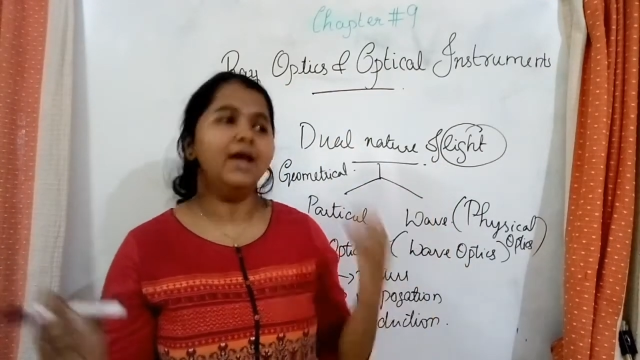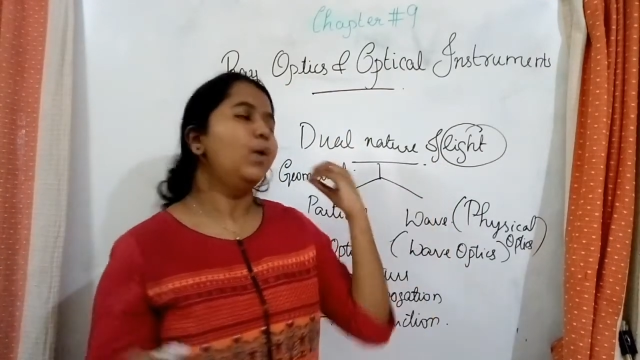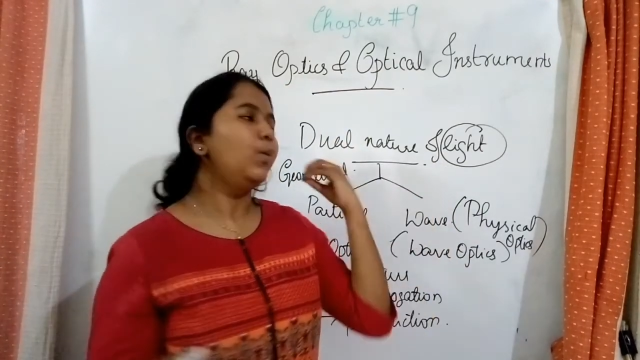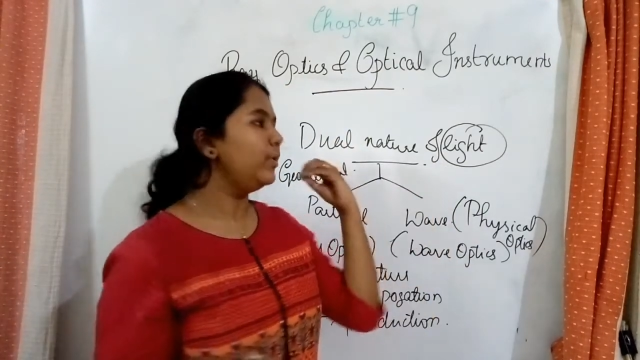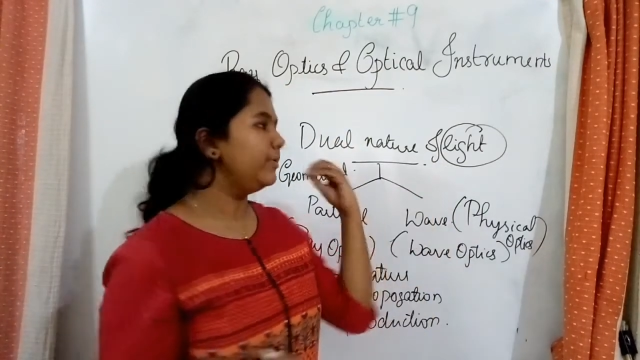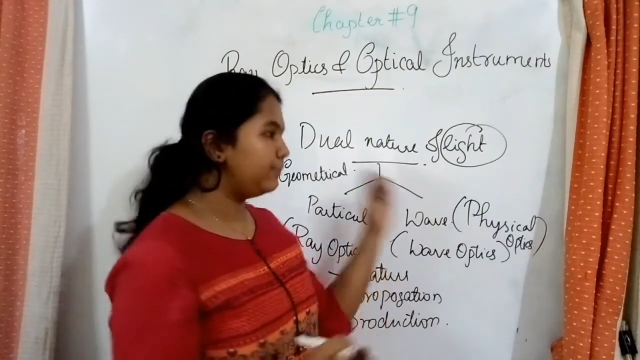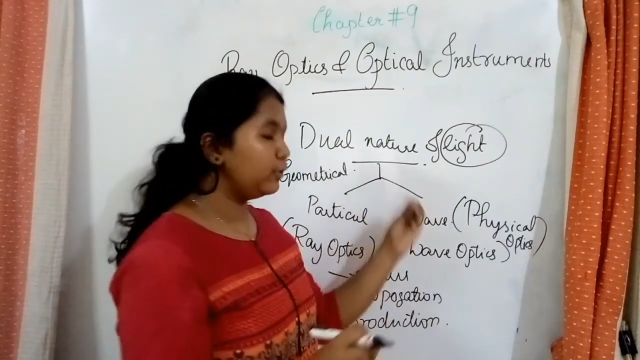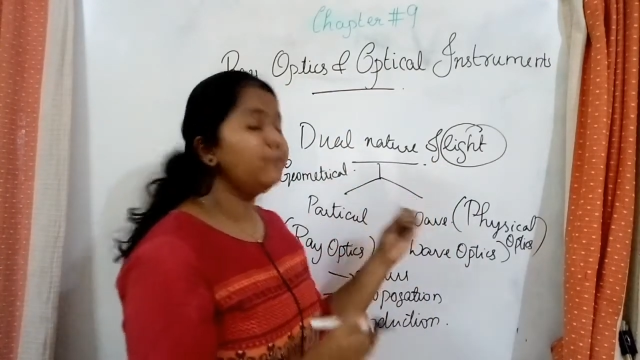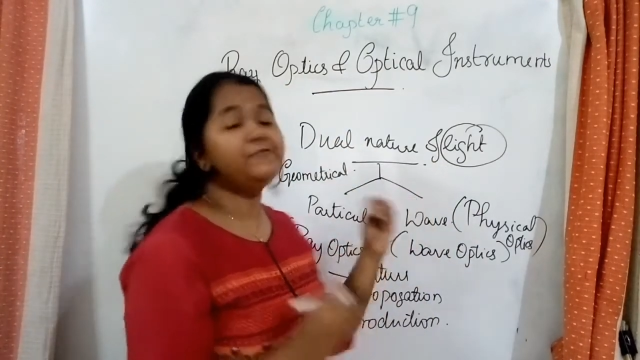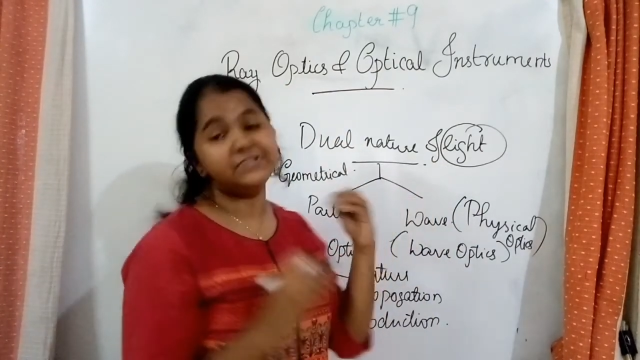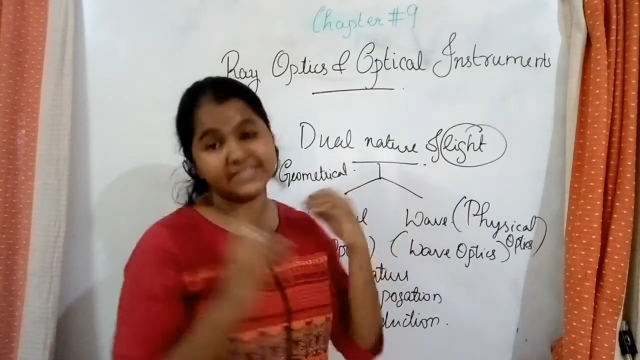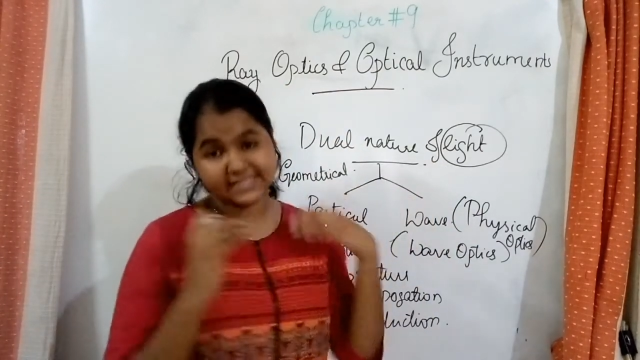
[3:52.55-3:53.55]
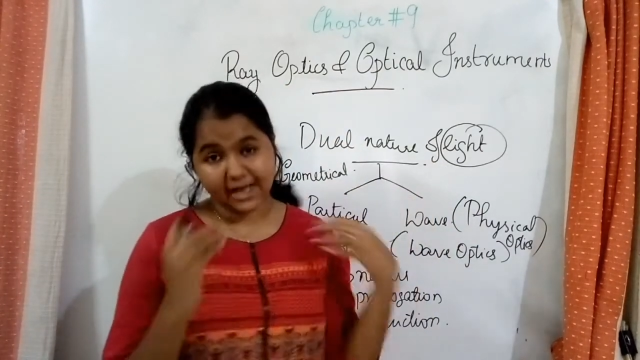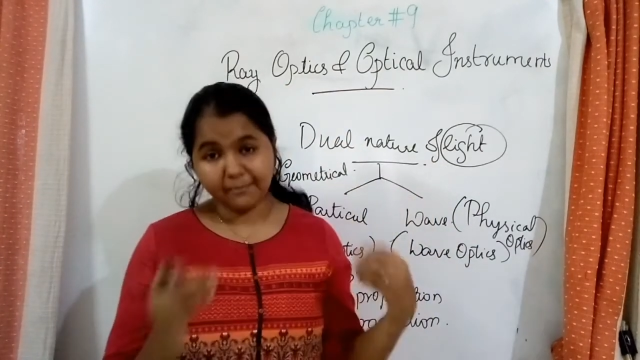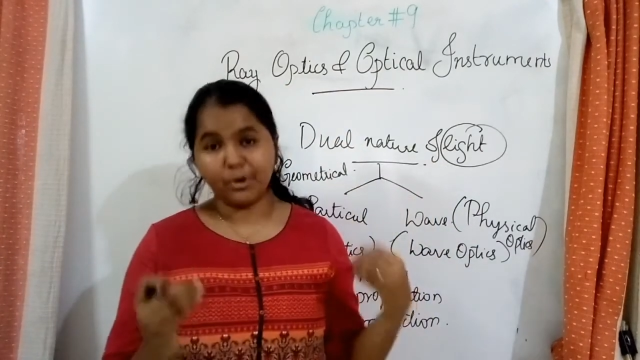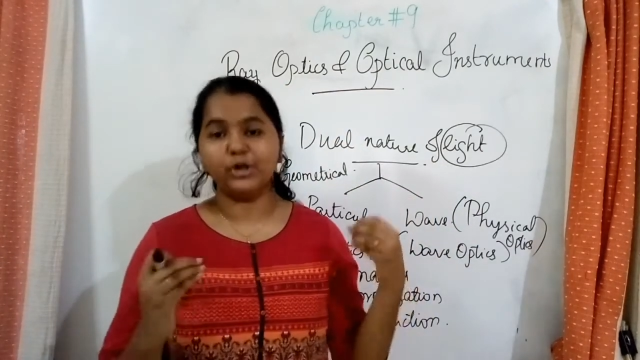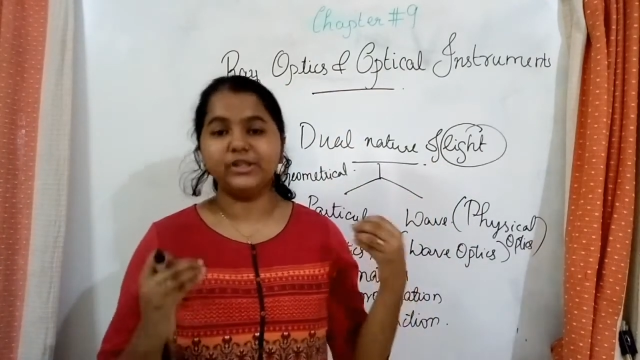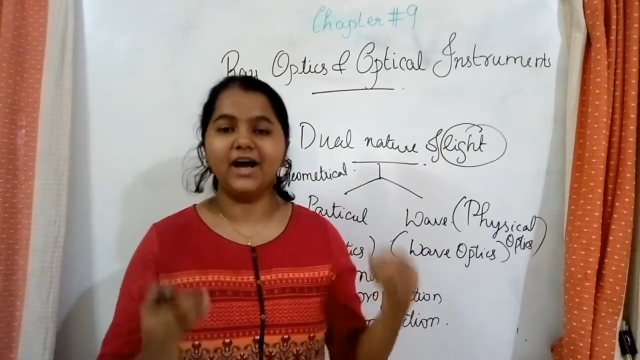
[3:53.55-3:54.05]
would prove some
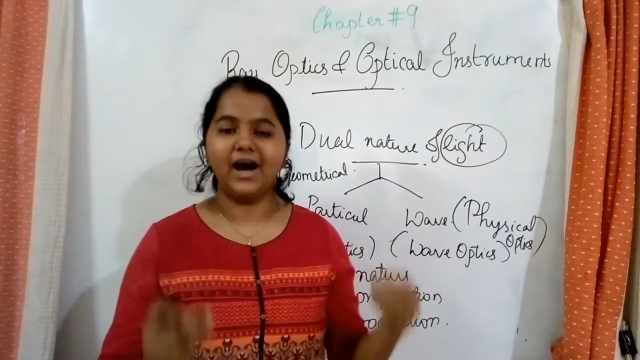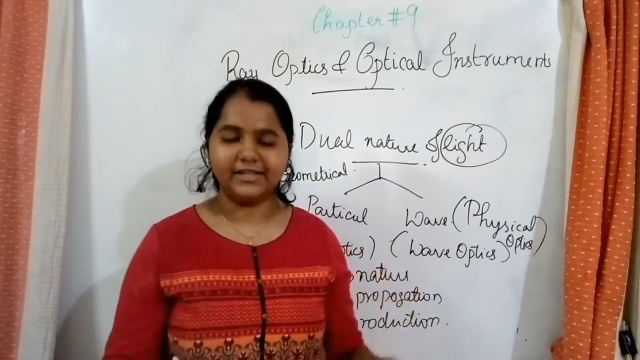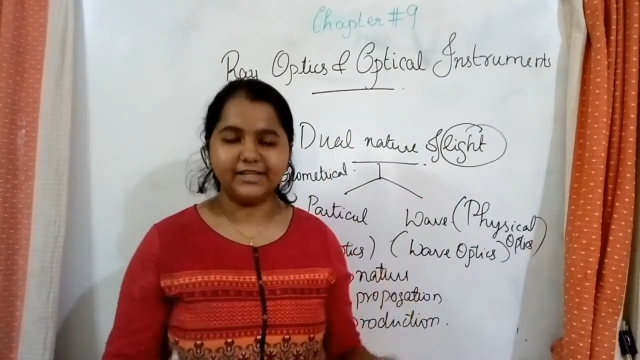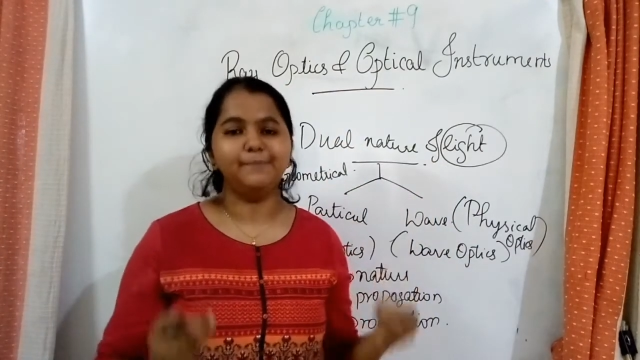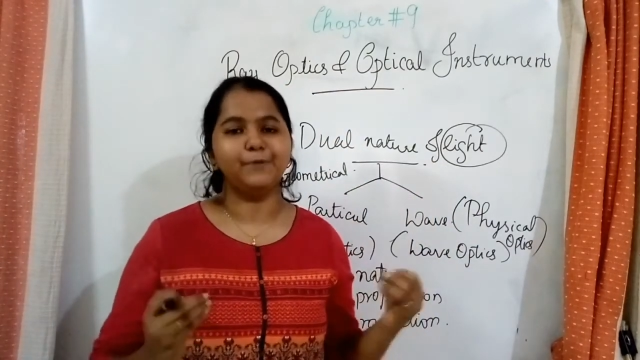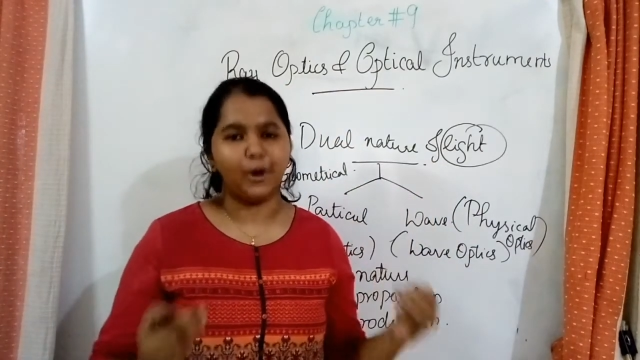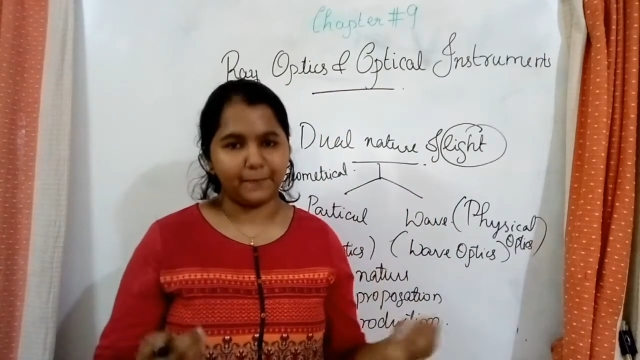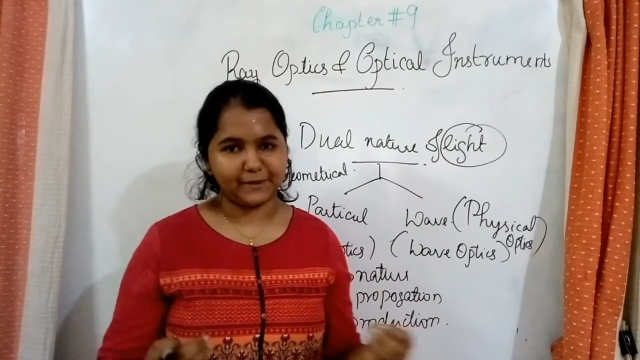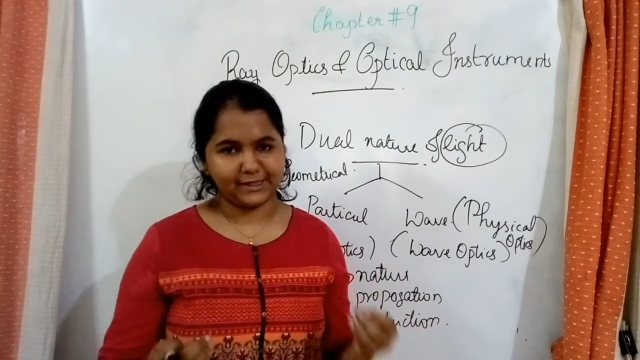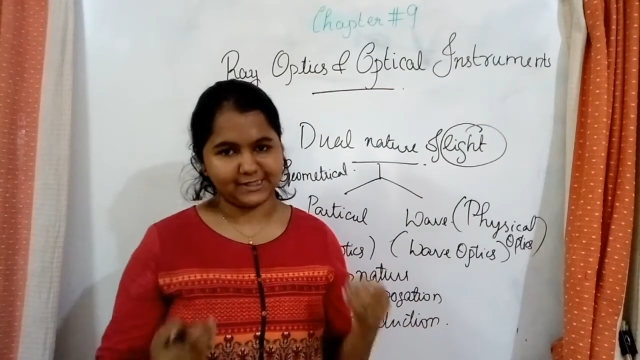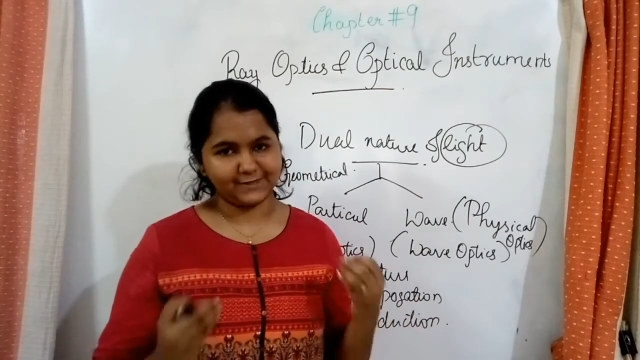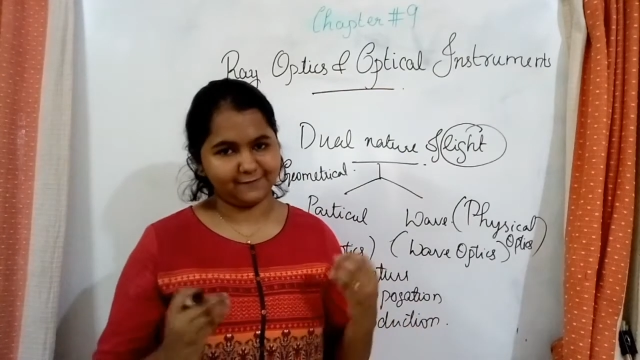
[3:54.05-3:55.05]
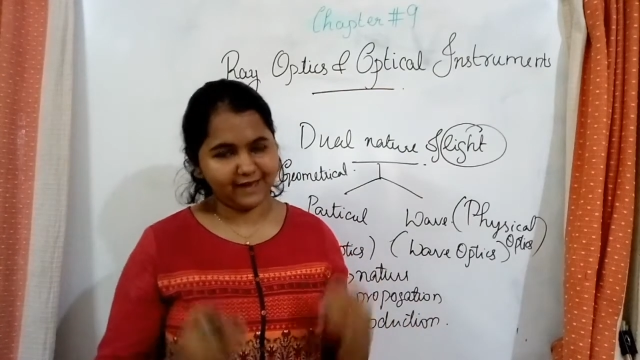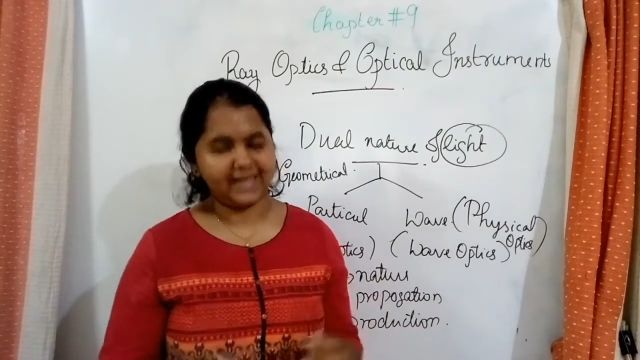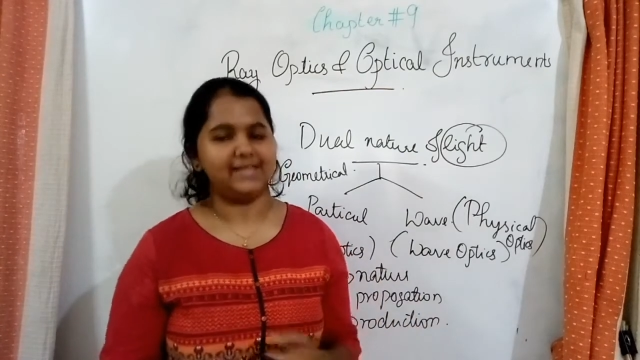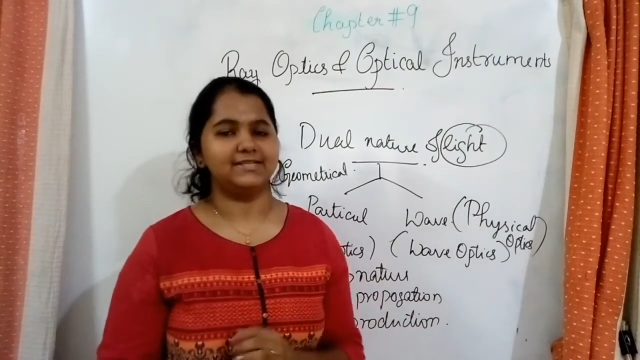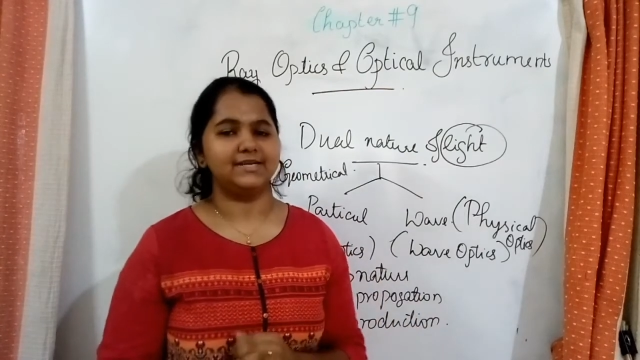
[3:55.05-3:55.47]
or the other properties of light.